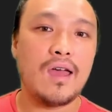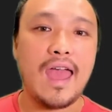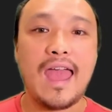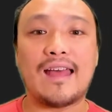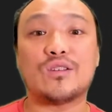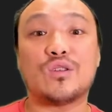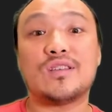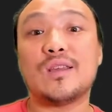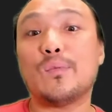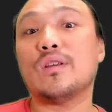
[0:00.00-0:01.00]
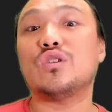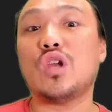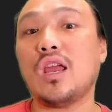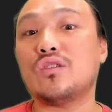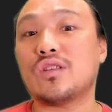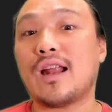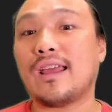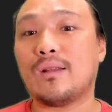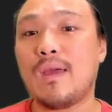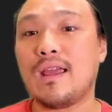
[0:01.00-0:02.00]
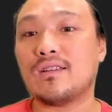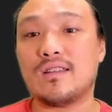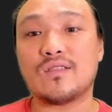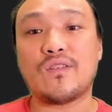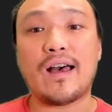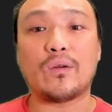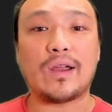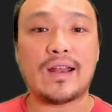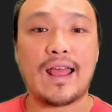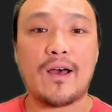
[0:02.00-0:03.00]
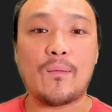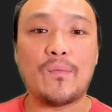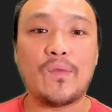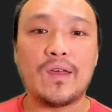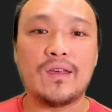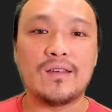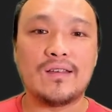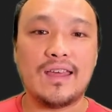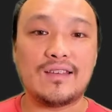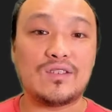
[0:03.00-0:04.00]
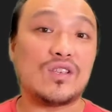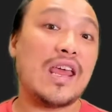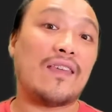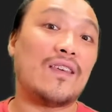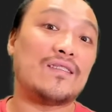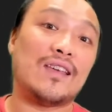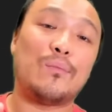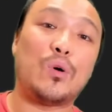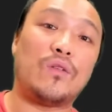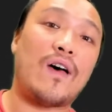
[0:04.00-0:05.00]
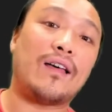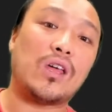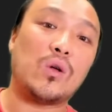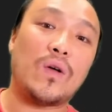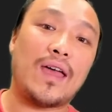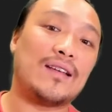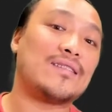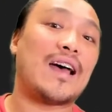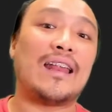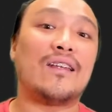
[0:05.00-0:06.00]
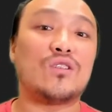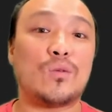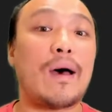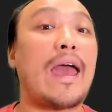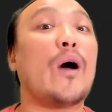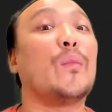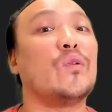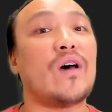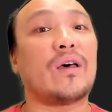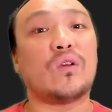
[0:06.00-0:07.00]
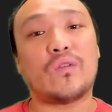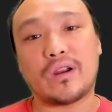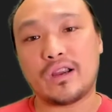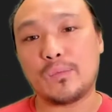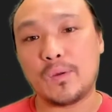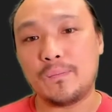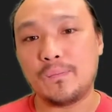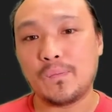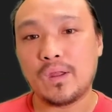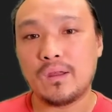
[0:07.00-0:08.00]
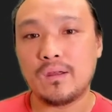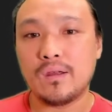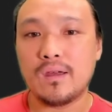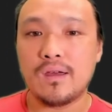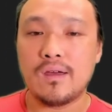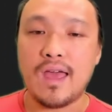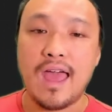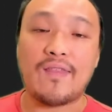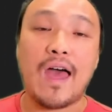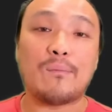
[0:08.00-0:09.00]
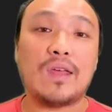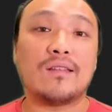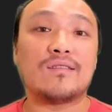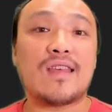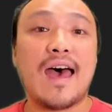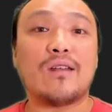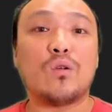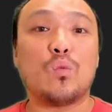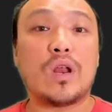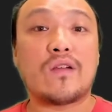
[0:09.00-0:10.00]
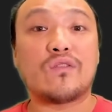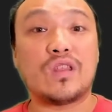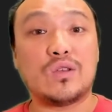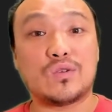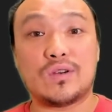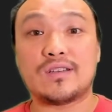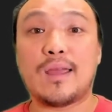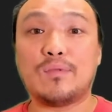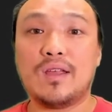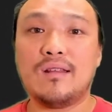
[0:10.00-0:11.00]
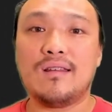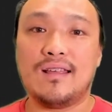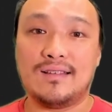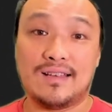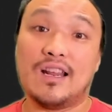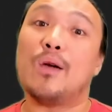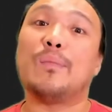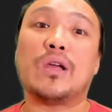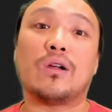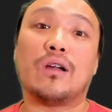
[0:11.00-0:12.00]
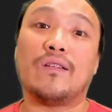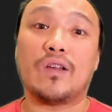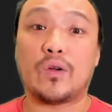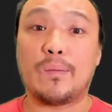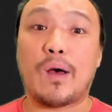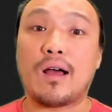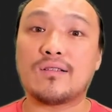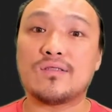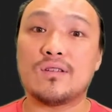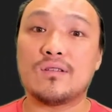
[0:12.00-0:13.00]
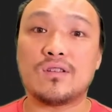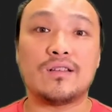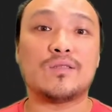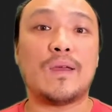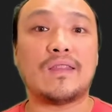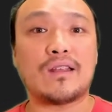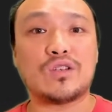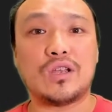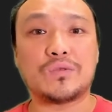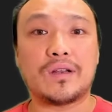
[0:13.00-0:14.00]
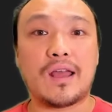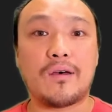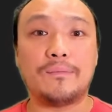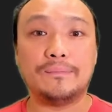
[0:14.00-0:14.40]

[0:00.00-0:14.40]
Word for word: And so the simplest change that I can make to this file right now is to take this input value and assign it to my output value variable. And that means that whatever the user typed in is going to appear in the gray box. So let's make that change right now.